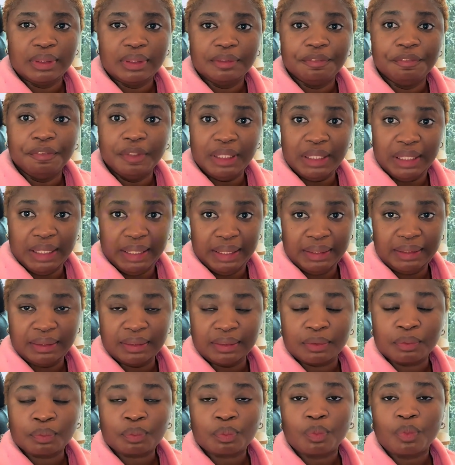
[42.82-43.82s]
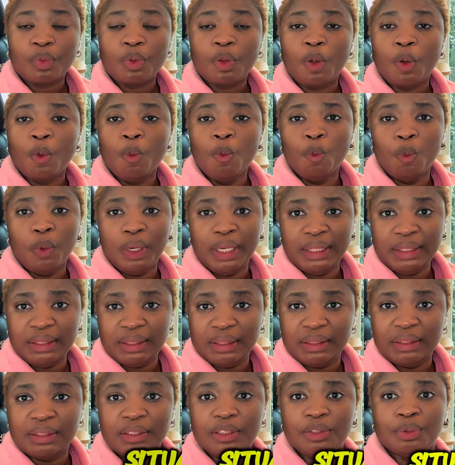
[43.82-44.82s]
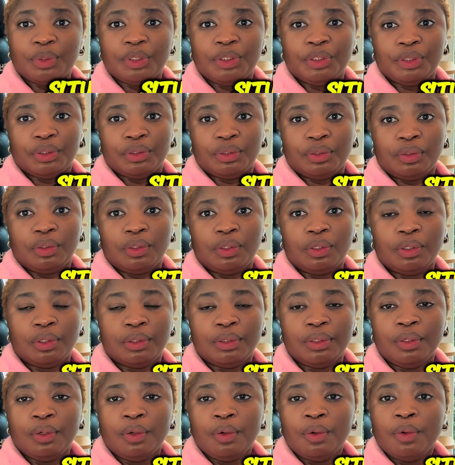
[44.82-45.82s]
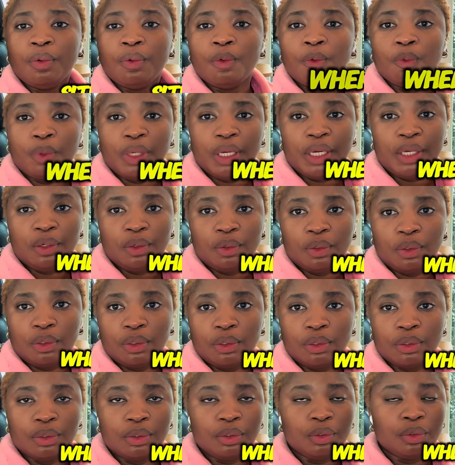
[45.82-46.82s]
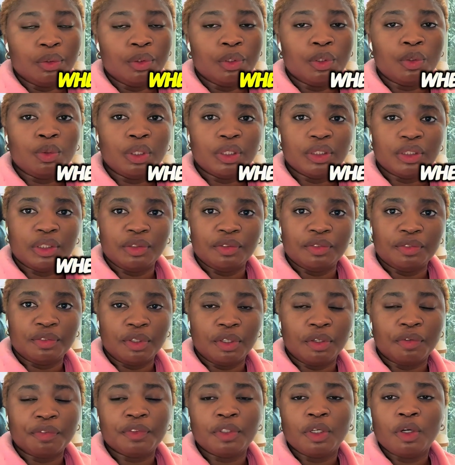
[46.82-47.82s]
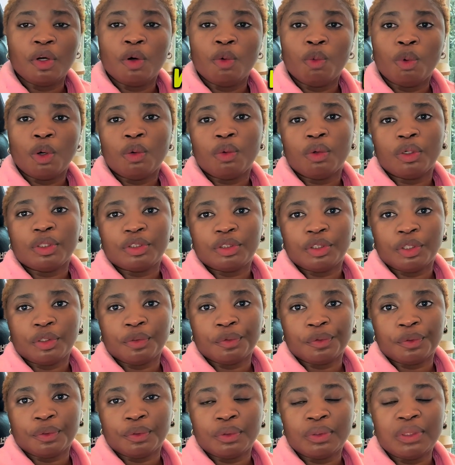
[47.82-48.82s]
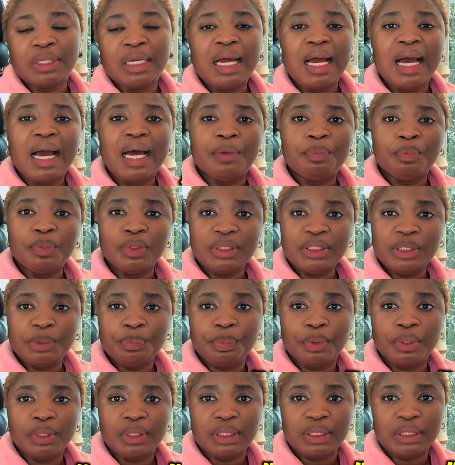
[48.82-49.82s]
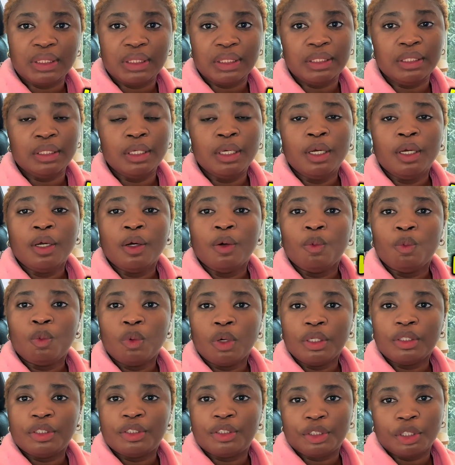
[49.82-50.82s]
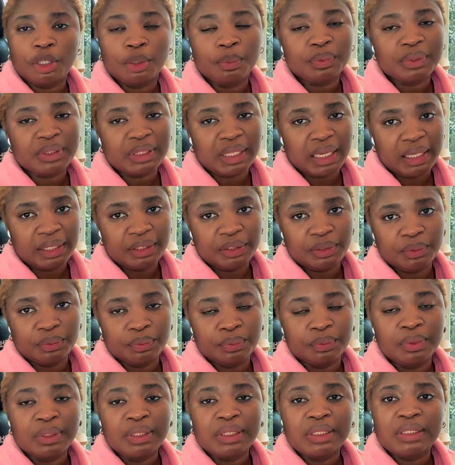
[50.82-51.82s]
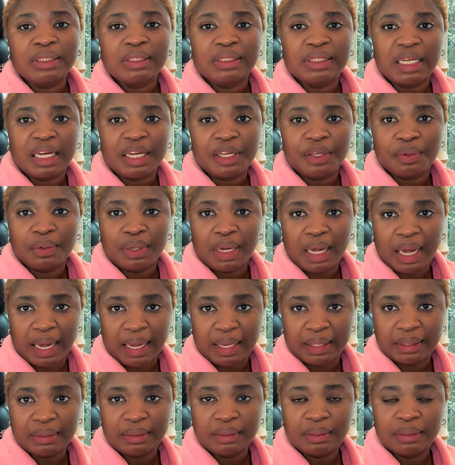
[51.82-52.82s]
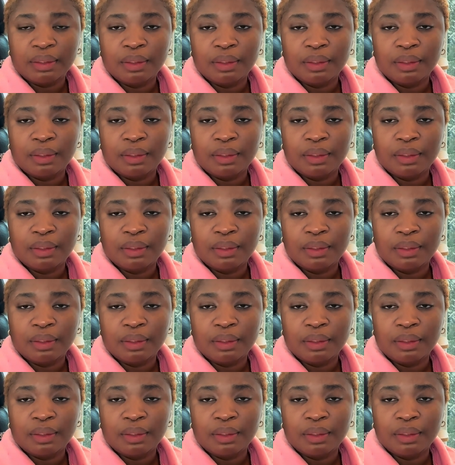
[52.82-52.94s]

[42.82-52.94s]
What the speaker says: relate when the situation occurred, where it occurred, who was involved, what was your role, and most importantly, what job title that you had